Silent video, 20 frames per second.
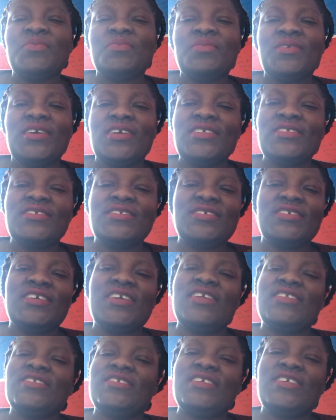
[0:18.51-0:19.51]
but it's
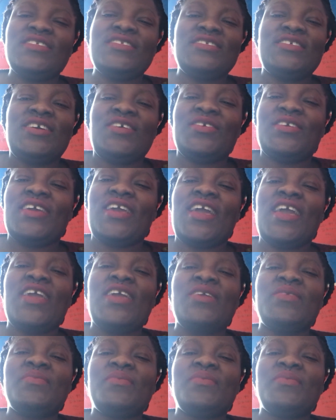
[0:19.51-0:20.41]
it's it's okay.